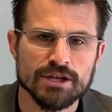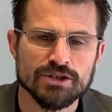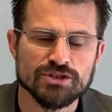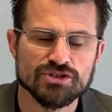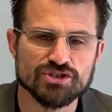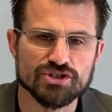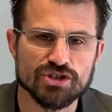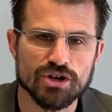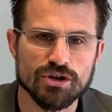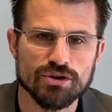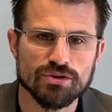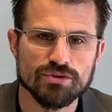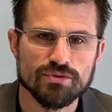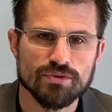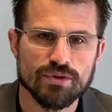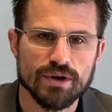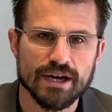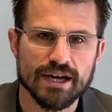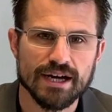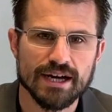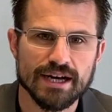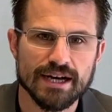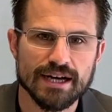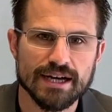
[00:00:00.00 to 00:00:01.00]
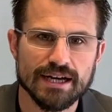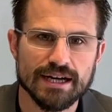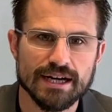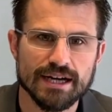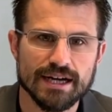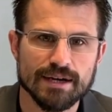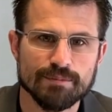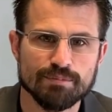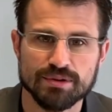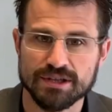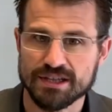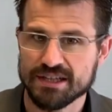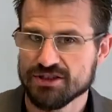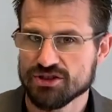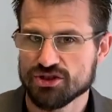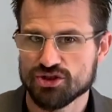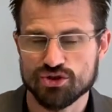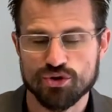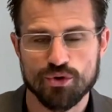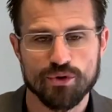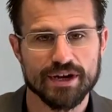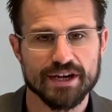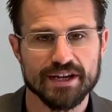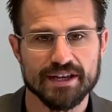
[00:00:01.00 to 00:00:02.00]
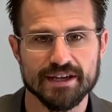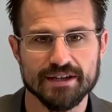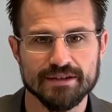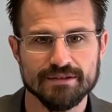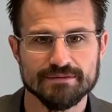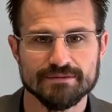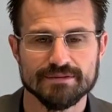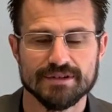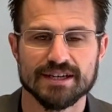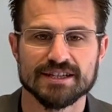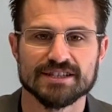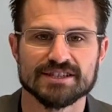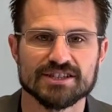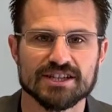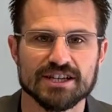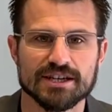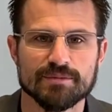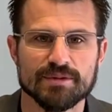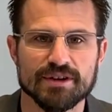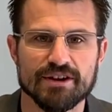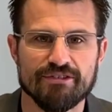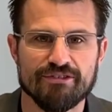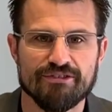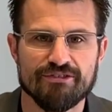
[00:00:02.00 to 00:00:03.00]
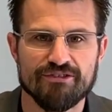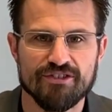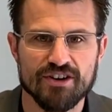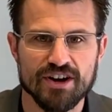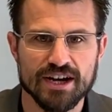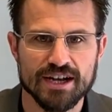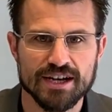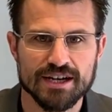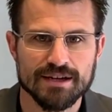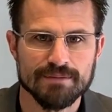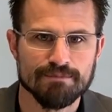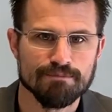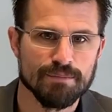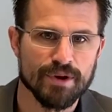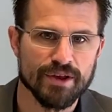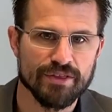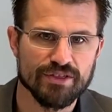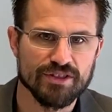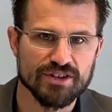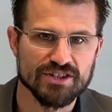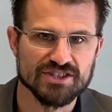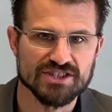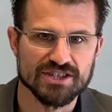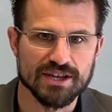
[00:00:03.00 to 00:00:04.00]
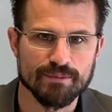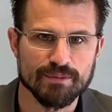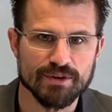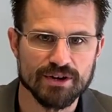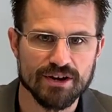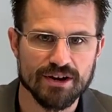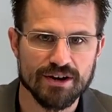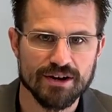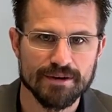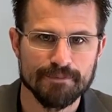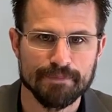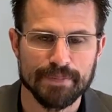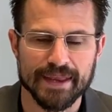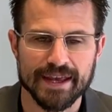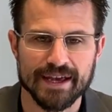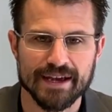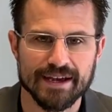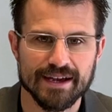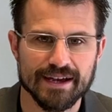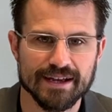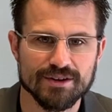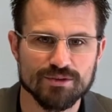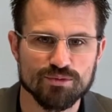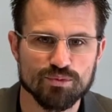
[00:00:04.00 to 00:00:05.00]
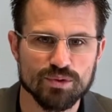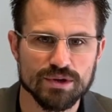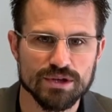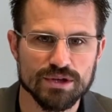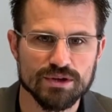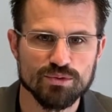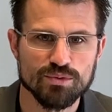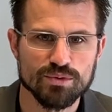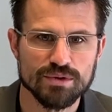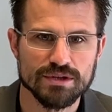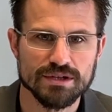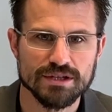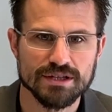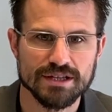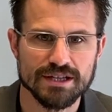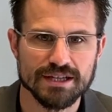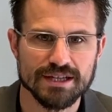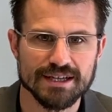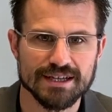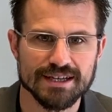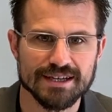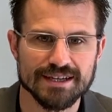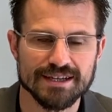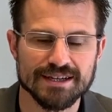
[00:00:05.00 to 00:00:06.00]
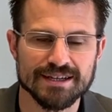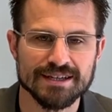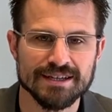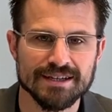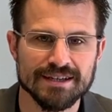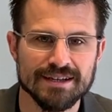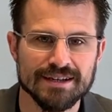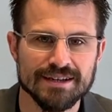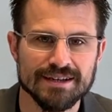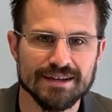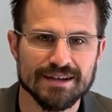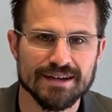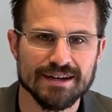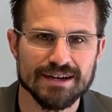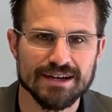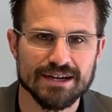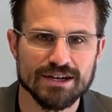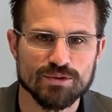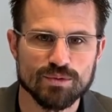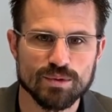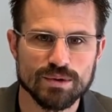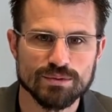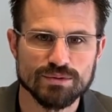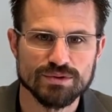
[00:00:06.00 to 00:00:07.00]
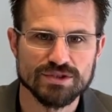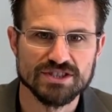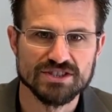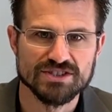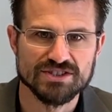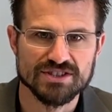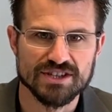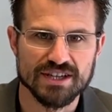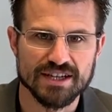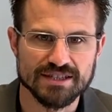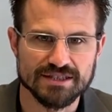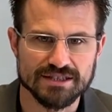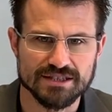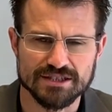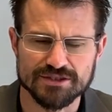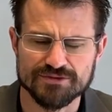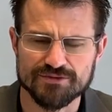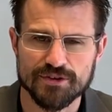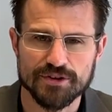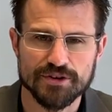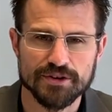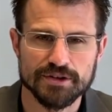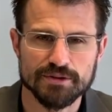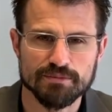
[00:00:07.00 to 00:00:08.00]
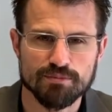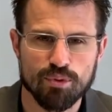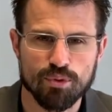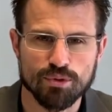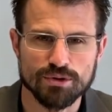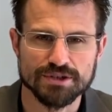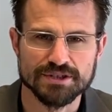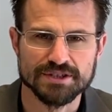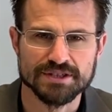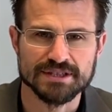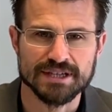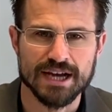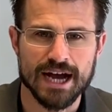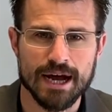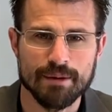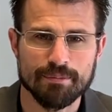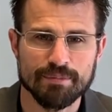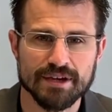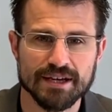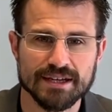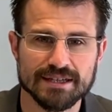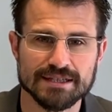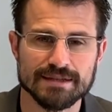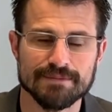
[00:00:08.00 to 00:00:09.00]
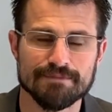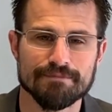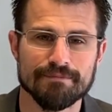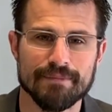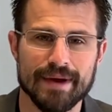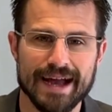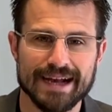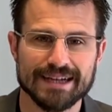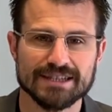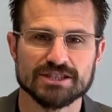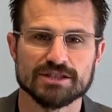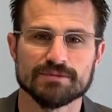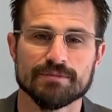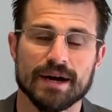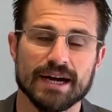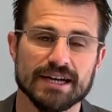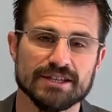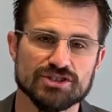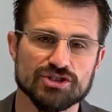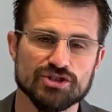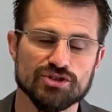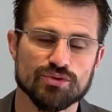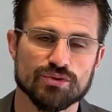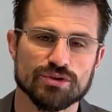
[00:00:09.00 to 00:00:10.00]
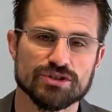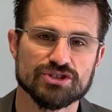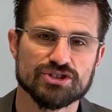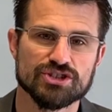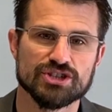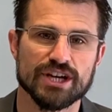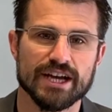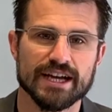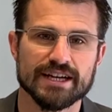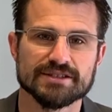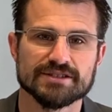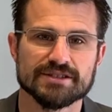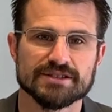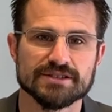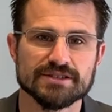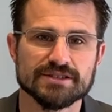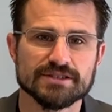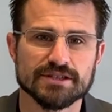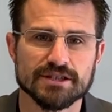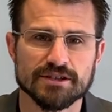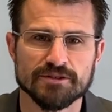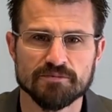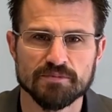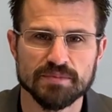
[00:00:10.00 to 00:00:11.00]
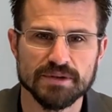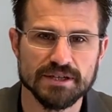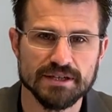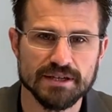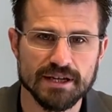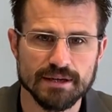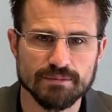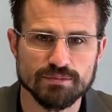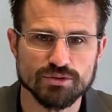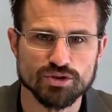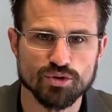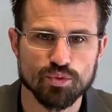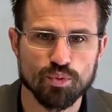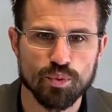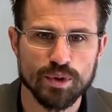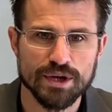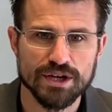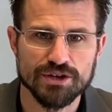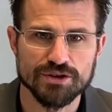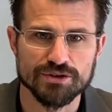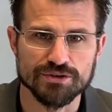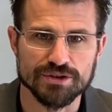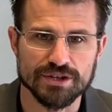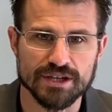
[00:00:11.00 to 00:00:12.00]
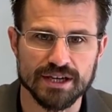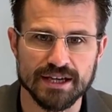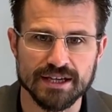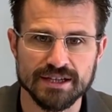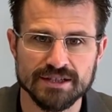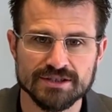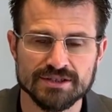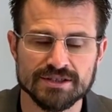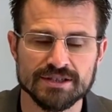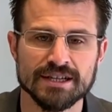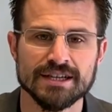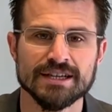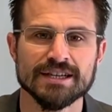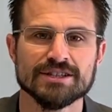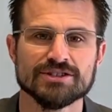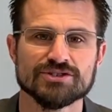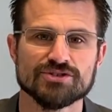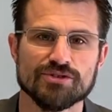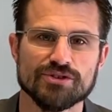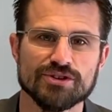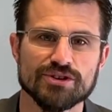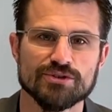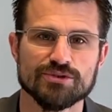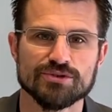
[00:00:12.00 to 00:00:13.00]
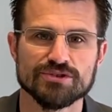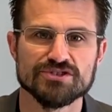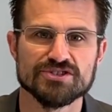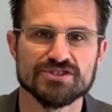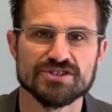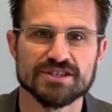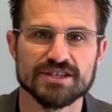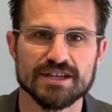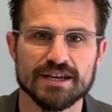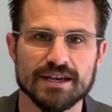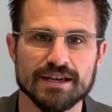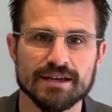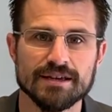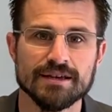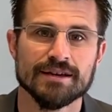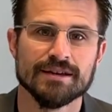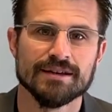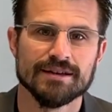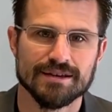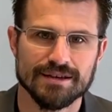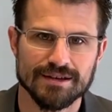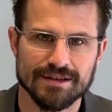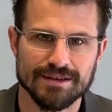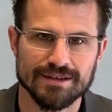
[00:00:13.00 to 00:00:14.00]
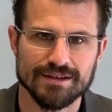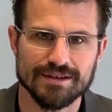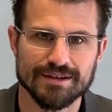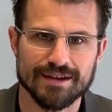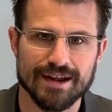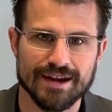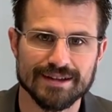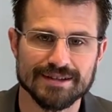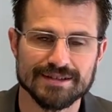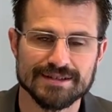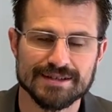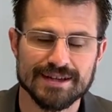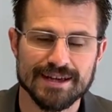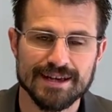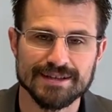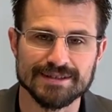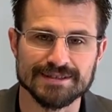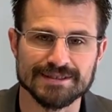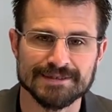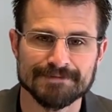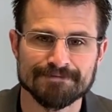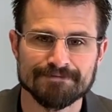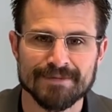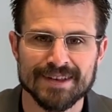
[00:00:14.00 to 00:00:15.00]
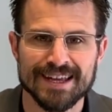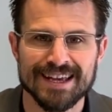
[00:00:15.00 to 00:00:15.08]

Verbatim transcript: So uh, please join in. It's going to be a fun monthly seminar, and we will. Uh, uh, we will discuss this very important topic to maximize your chances of being able to win your case so that you can stay in the United States.